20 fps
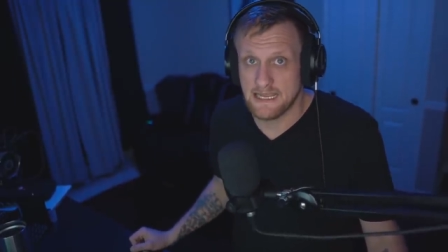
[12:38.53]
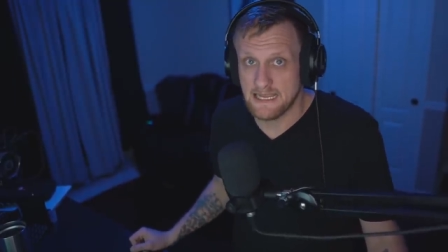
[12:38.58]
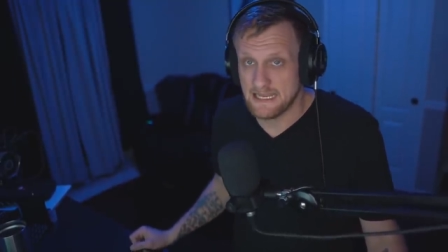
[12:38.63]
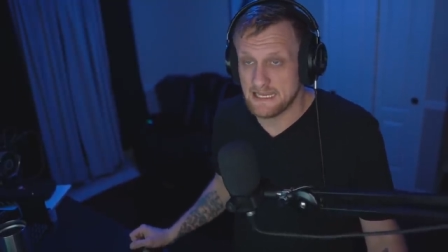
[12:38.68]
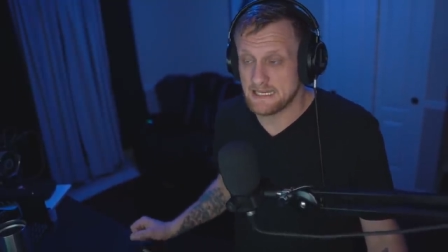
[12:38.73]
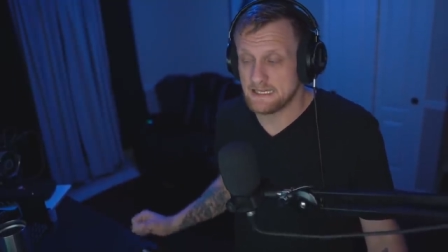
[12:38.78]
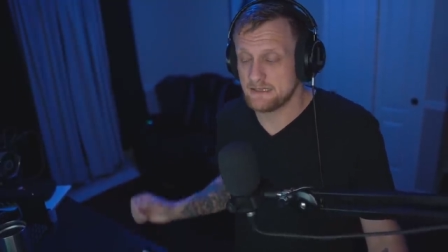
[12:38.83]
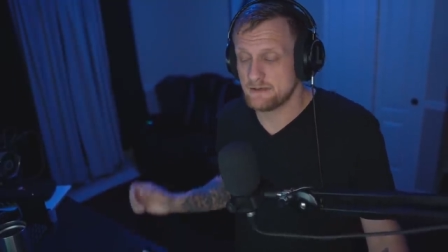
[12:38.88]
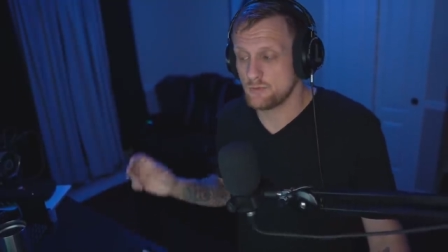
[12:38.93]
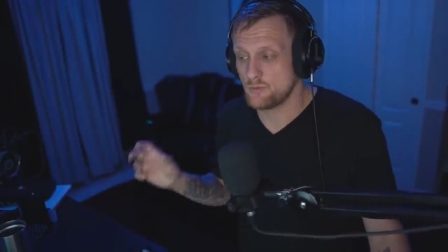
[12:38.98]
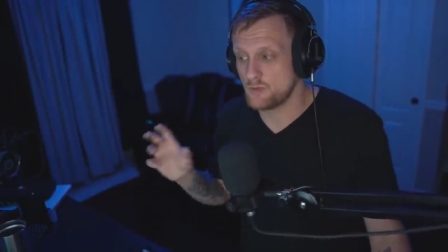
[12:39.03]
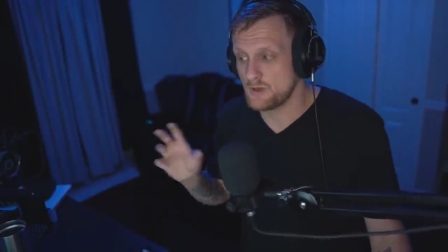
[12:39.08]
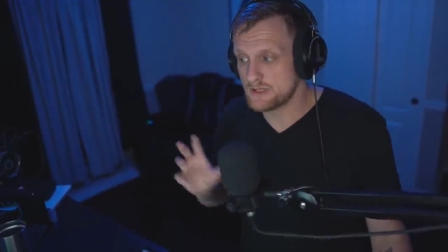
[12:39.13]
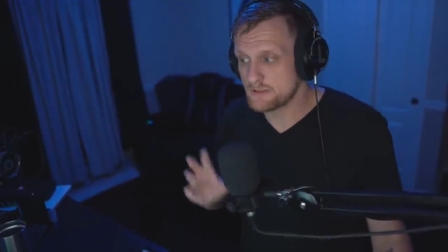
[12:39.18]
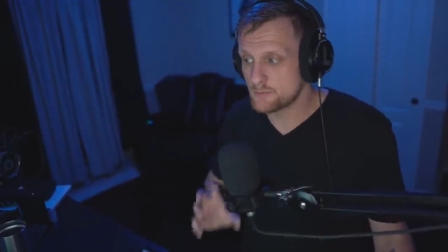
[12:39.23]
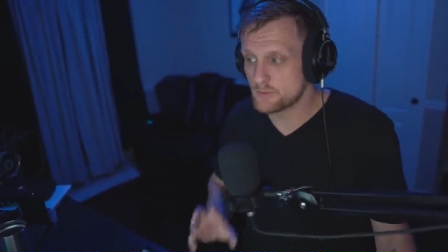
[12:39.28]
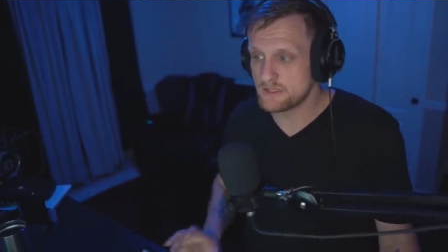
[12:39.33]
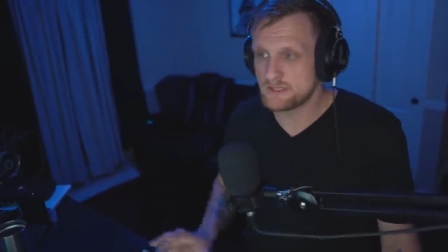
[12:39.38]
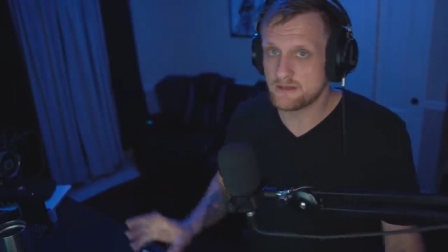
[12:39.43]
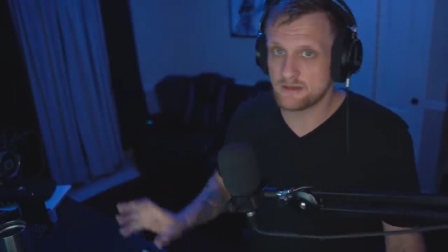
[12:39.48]
And
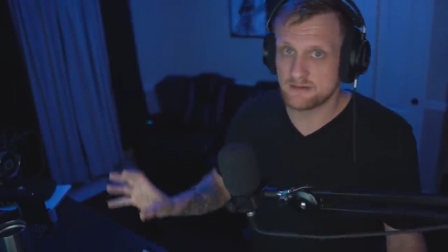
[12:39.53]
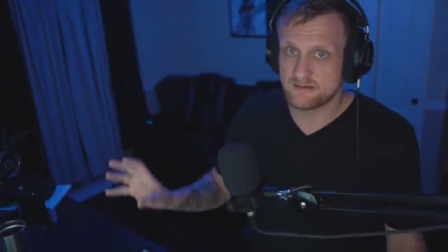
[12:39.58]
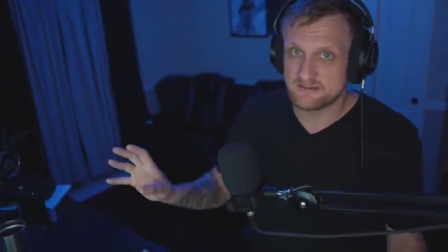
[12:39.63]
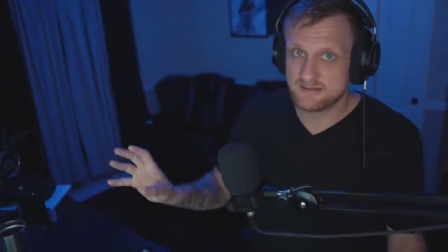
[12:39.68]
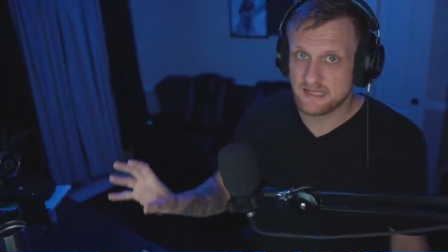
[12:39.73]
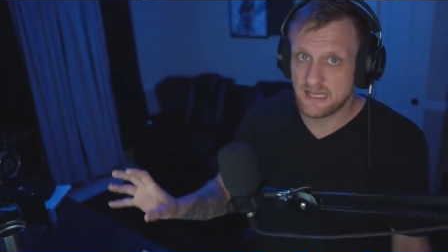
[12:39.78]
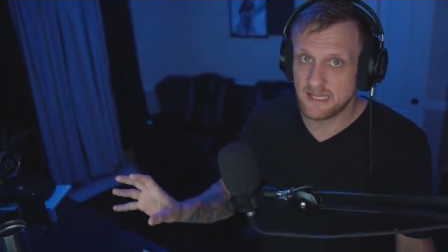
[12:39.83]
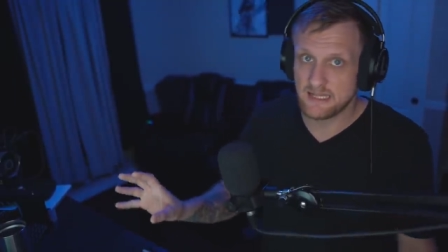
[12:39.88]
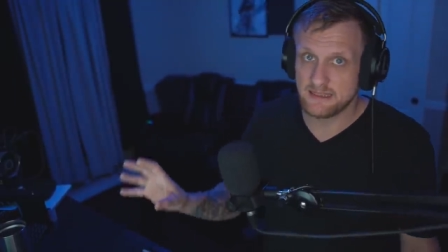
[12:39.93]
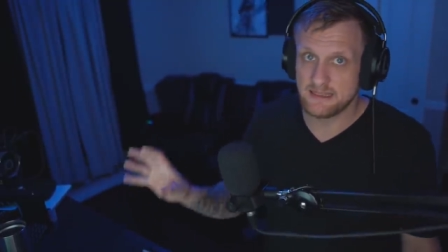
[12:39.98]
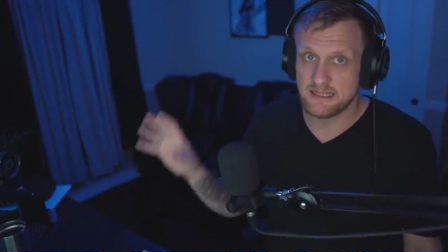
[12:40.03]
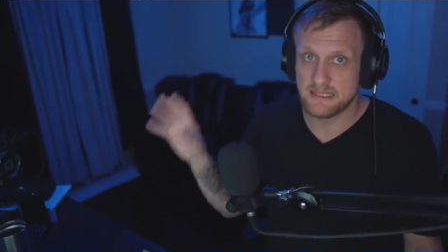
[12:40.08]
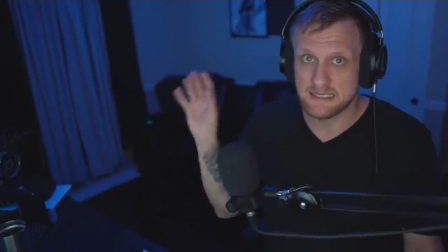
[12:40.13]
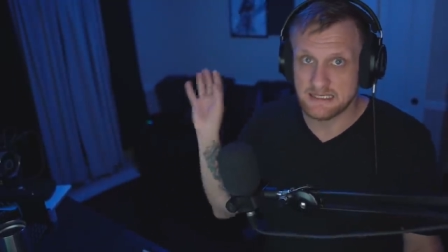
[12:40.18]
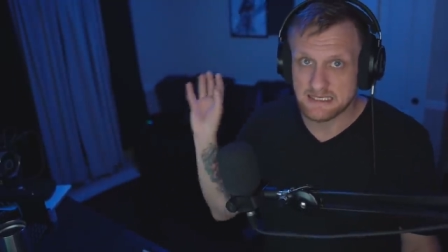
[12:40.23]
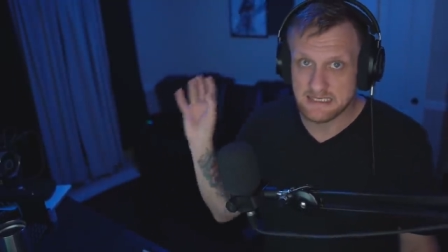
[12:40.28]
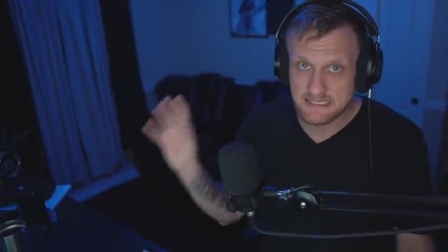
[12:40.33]
with Windows ten, the